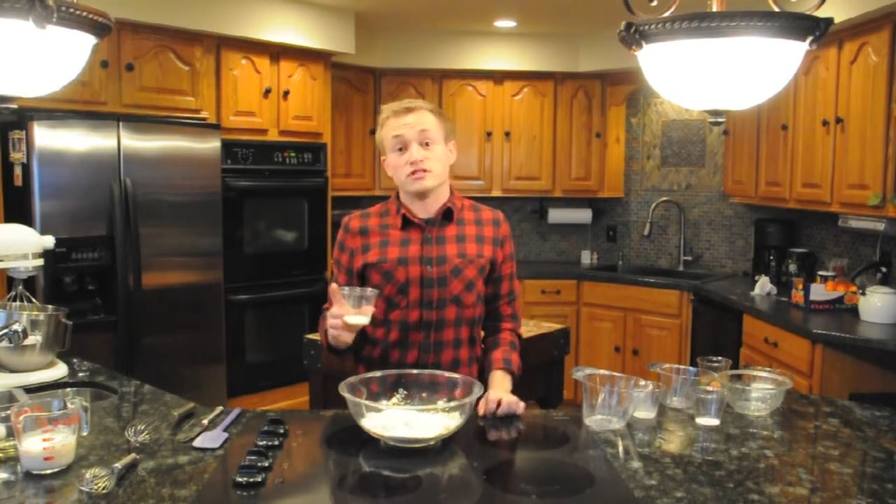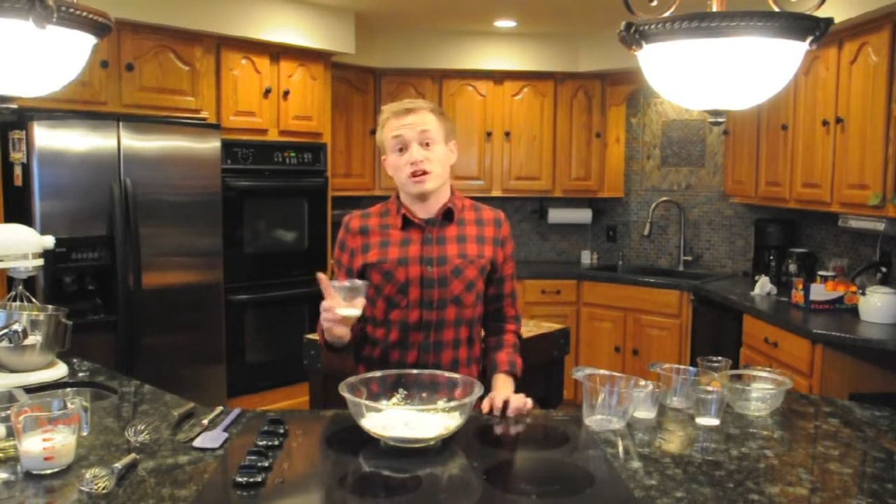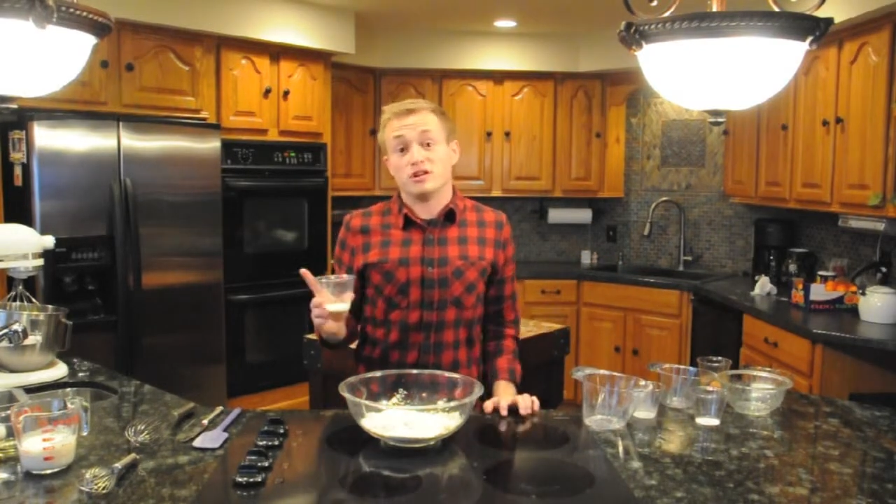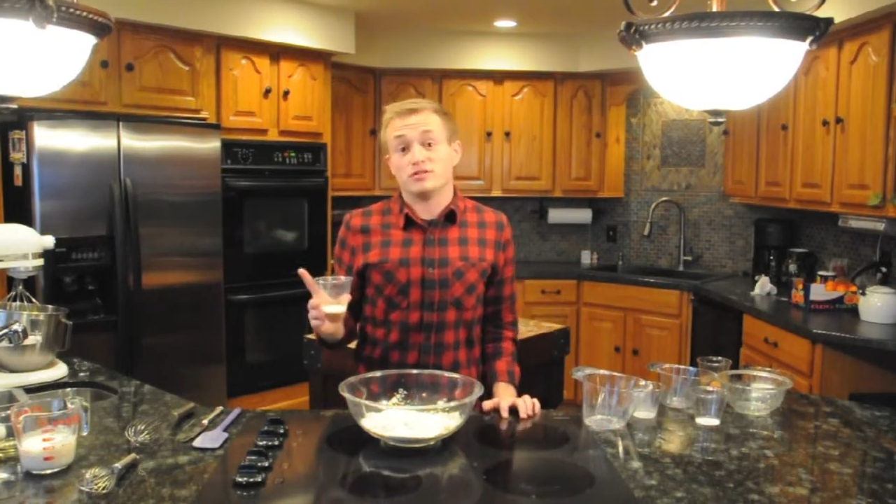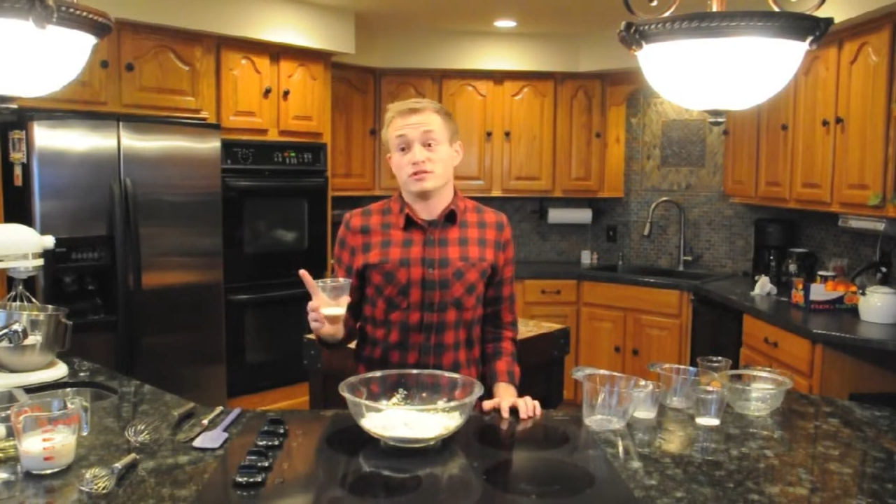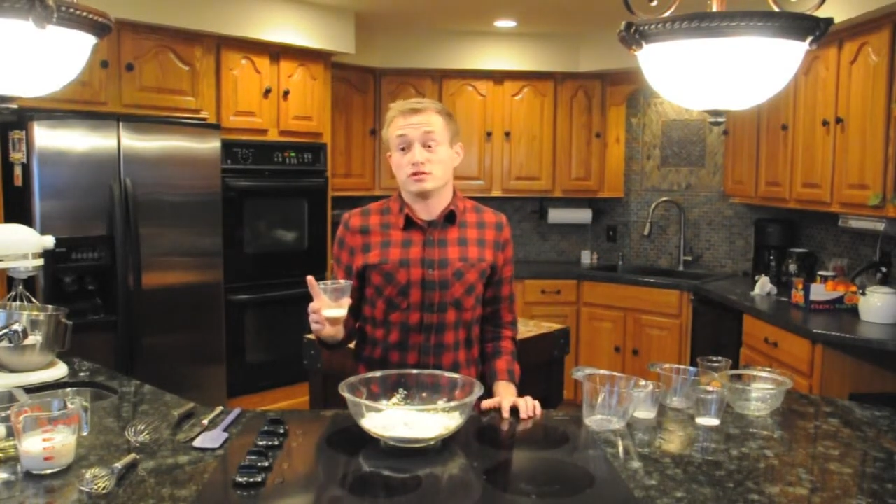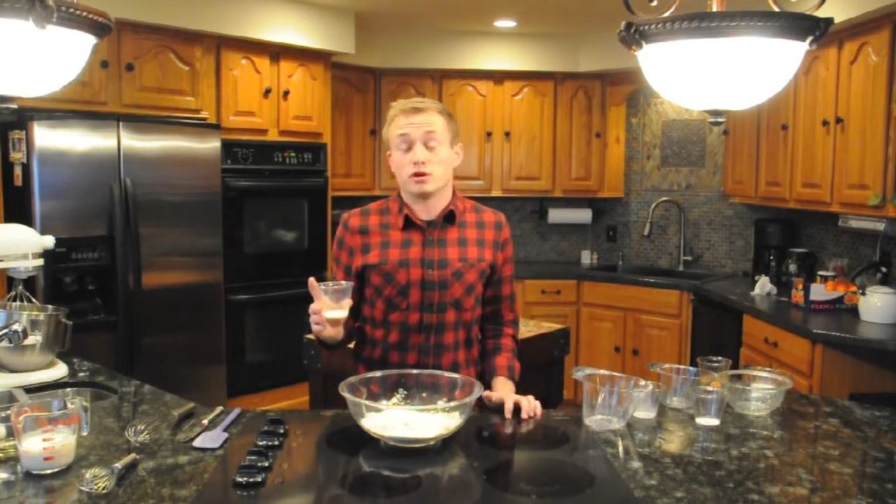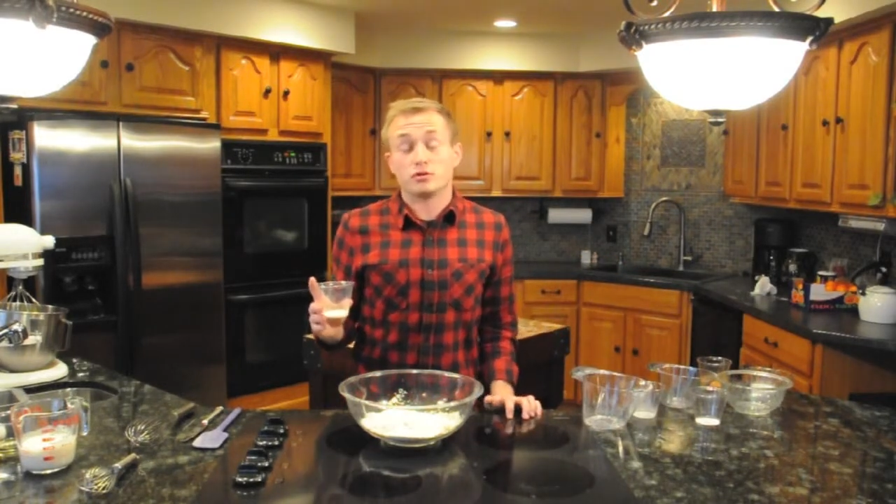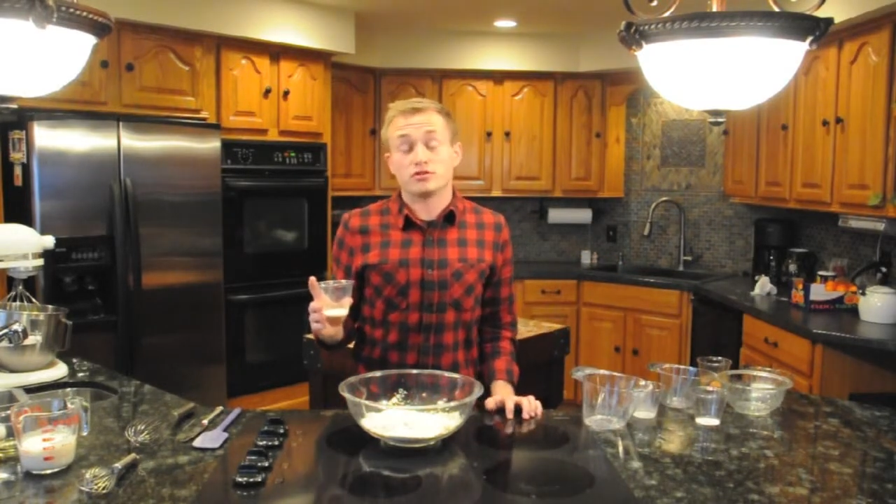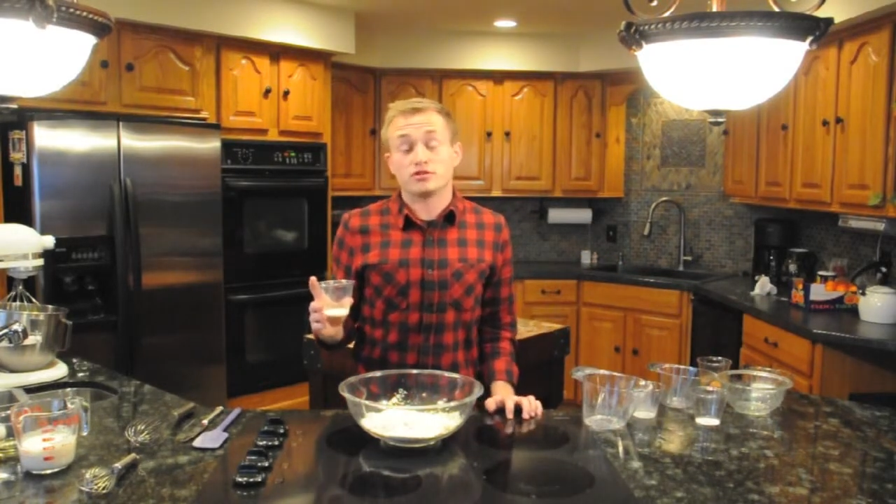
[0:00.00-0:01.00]
of your
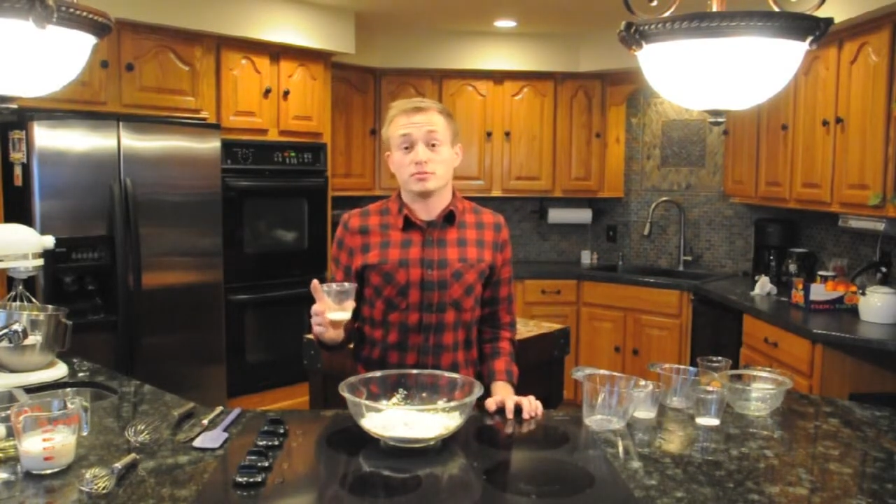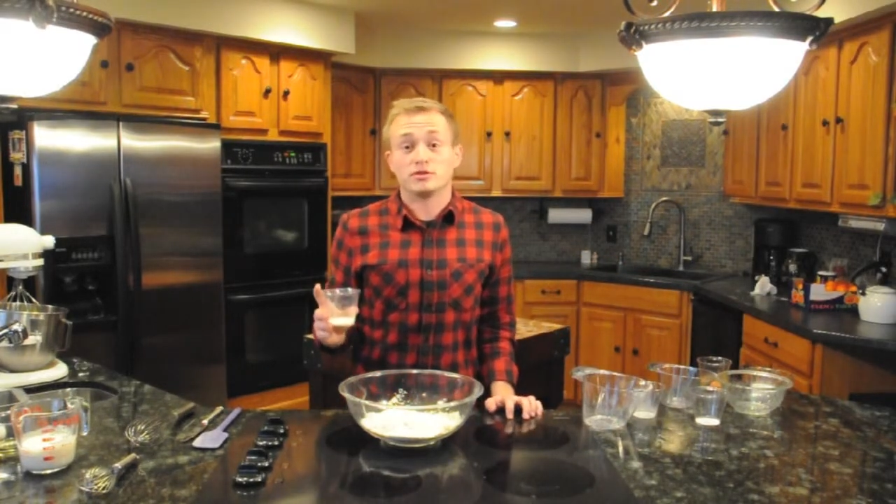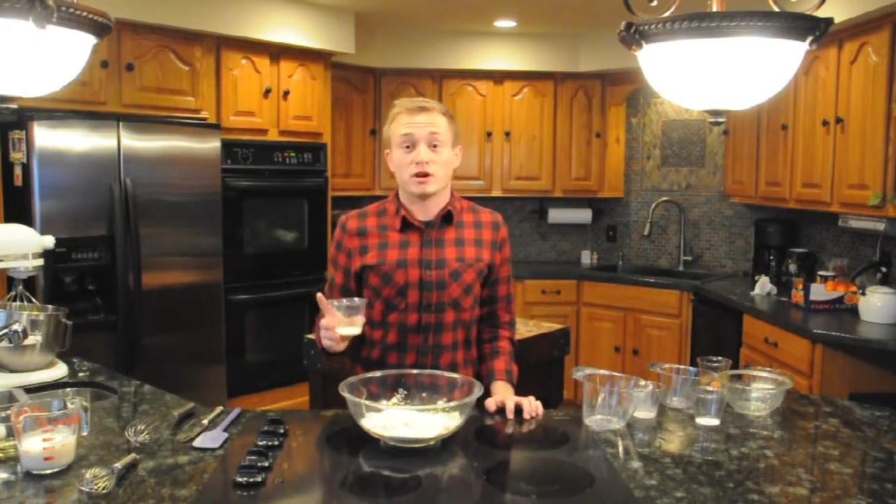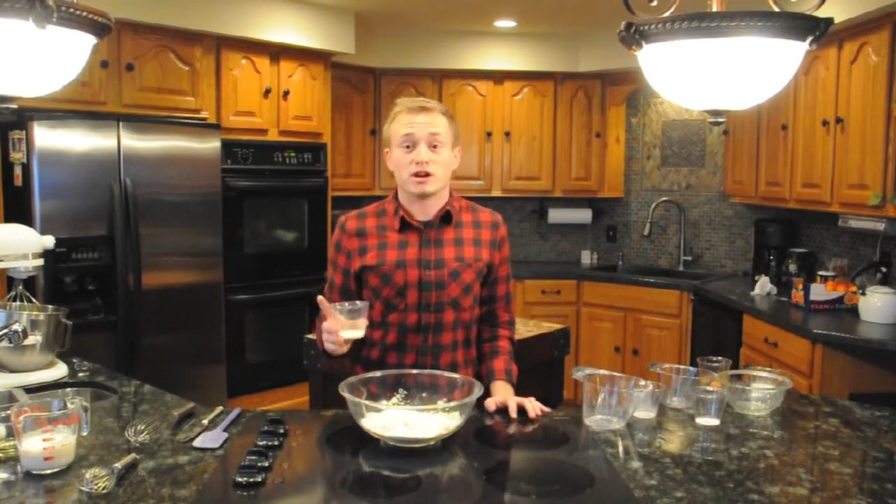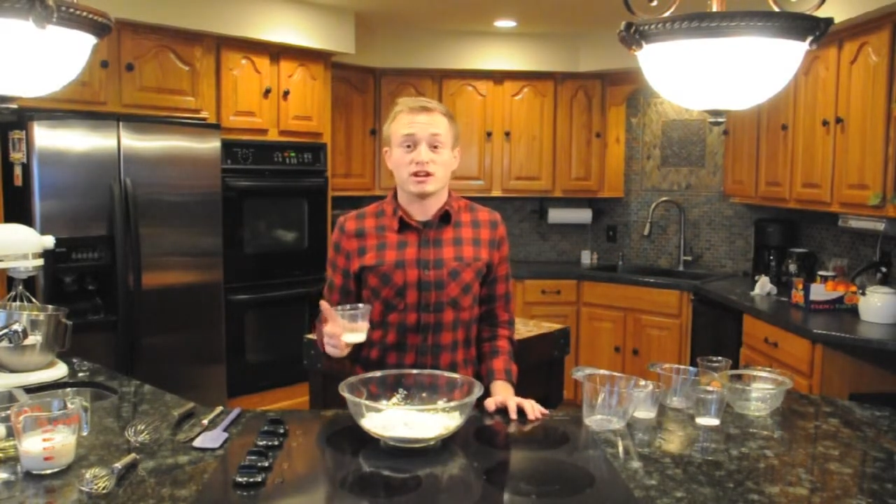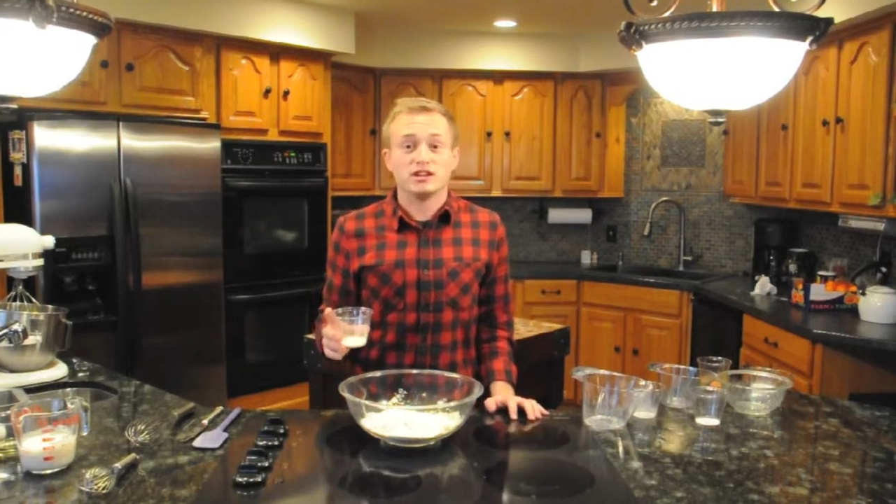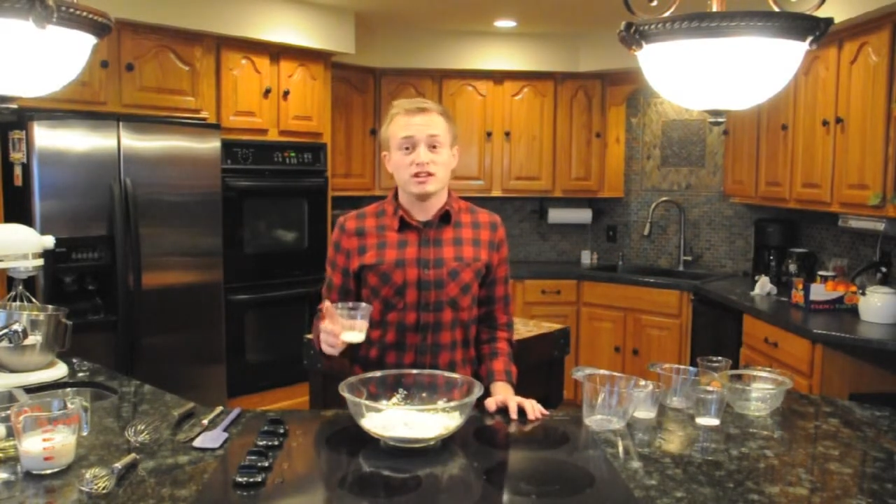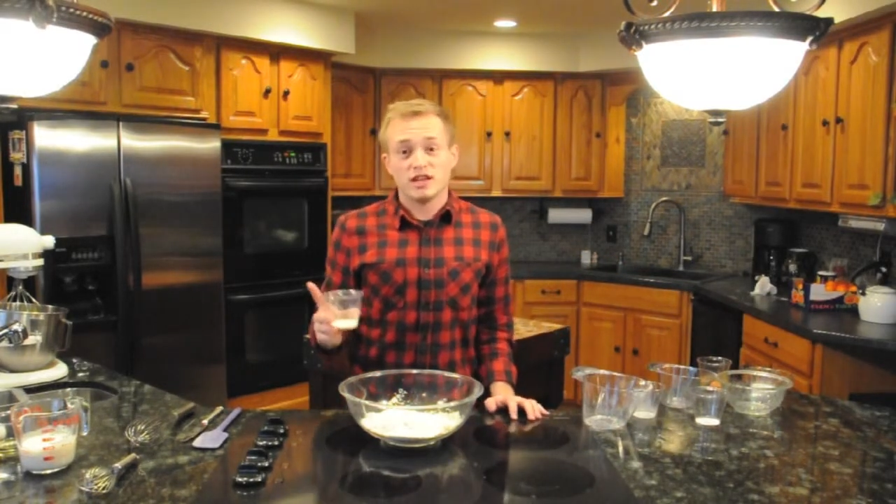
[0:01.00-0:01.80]
local supermarket,